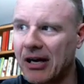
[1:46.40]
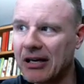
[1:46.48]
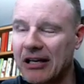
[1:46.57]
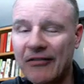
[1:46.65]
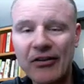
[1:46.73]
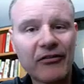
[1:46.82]

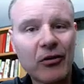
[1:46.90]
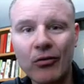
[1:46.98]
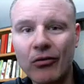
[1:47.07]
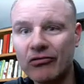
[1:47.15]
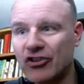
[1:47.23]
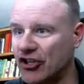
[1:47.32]
even if
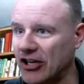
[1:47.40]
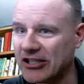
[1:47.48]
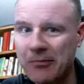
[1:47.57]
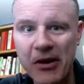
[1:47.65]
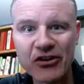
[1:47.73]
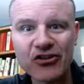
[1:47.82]
you
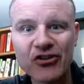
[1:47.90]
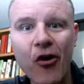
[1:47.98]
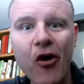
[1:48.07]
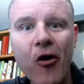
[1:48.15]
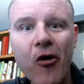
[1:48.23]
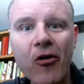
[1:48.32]
just measured
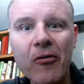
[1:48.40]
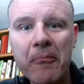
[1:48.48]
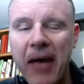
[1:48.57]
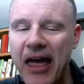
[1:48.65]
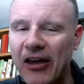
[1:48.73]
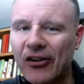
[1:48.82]
all
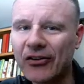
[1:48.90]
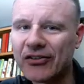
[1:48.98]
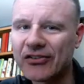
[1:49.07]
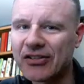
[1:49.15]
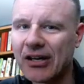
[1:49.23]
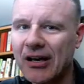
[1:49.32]

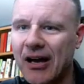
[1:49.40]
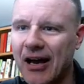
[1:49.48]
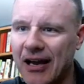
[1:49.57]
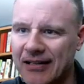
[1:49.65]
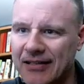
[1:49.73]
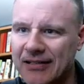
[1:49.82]
males'
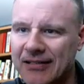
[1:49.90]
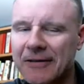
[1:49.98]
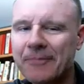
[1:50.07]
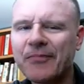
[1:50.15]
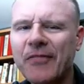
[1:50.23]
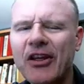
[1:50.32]
heights,
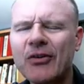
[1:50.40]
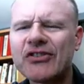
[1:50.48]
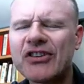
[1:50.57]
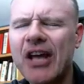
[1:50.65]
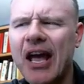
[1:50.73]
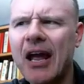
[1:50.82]
you'd
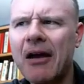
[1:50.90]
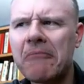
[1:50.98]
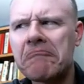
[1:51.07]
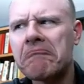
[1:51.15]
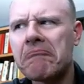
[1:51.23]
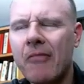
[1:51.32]
say,
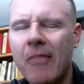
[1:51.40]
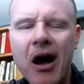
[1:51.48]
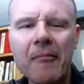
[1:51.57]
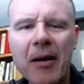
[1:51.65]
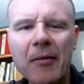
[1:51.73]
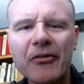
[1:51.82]
wow,
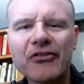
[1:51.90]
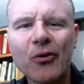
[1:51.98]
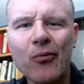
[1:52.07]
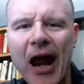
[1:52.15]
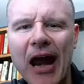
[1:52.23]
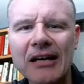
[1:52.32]
maybe there's a
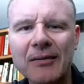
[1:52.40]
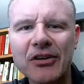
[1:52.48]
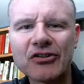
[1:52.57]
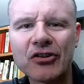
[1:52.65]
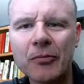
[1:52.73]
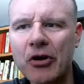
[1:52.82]
random
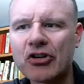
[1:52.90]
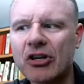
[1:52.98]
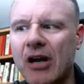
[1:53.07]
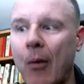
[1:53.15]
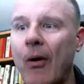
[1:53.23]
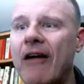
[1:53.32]
distribution.
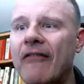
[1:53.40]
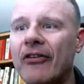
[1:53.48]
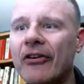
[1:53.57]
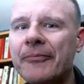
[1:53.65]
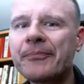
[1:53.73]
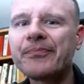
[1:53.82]

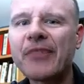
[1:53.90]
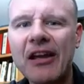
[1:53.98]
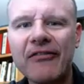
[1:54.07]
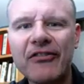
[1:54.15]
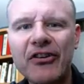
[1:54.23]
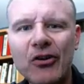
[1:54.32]
However,
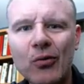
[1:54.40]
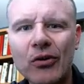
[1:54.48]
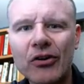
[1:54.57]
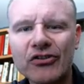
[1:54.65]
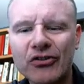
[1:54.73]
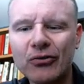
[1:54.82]
if you were
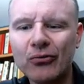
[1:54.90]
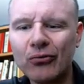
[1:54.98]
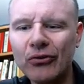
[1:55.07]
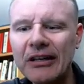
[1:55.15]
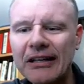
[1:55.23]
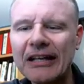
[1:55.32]
to
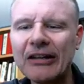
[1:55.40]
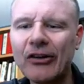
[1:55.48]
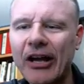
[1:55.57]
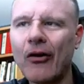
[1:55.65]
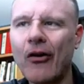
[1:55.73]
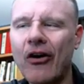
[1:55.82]
really
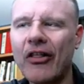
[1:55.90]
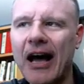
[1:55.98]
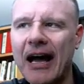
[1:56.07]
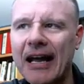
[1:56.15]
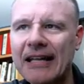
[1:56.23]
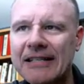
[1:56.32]
look at all the
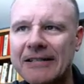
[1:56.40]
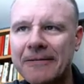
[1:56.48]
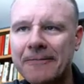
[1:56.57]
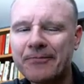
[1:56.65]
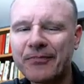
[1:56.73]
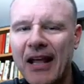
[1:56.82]
heights
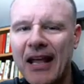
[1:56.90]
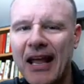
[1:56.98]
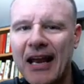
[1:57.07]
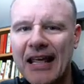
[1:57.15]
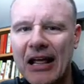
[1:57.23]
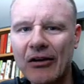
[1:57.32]

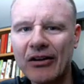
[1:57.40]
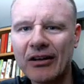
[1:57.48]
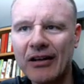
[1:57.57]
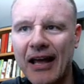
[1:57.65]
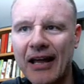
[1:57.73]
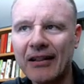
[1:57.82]
and
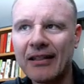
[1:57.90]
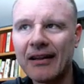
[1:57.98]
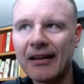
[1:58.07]
calculate